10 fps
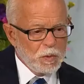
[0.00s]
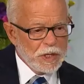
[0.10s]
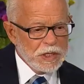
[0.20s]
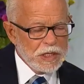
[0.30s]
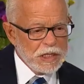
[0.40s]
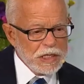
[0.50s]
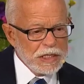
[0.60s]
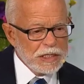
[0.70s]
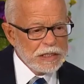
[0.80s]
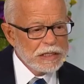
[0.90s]
When
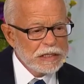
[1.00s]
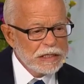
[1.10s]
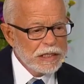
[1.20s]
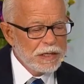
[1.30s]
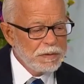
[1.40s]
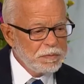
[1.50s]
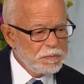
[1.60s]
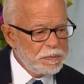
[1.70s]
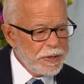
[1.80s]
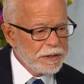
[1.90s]
he
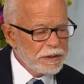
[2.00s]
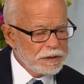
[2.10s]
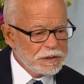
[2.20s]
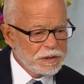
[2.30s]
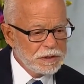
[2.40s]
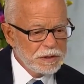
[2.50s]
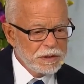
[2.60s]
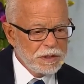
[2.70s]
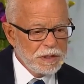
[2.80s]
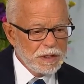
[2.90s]
built
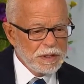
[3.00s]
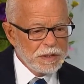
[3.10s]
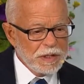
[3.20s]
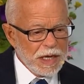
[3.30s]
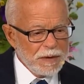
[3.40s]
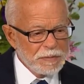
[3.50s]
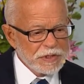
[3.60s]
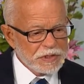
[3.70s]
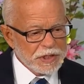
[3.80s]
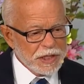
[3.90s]
the
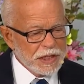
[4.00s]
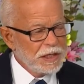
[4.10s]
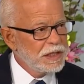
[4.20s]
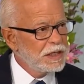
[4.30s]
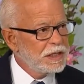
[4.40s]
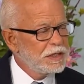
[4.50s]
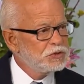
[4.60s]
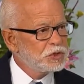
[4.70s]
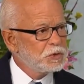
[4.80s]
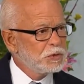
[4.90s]
embassy
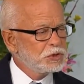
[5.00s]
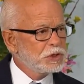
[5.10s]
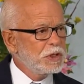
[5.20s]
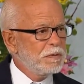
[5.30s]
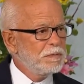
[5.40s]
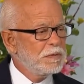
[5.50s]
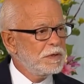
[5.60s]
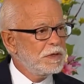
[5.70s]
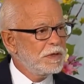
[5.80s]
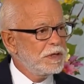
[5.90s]
in Jerusalem,
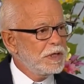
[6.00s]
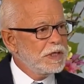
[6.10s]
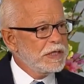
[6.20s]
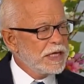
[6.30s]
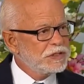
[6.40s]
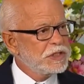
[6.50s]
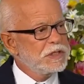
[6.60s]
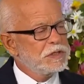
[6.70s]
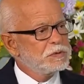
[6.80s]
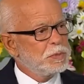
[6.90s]
that's
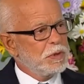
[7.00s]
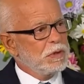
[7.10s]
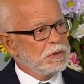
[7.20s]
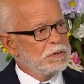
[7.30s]
in this book.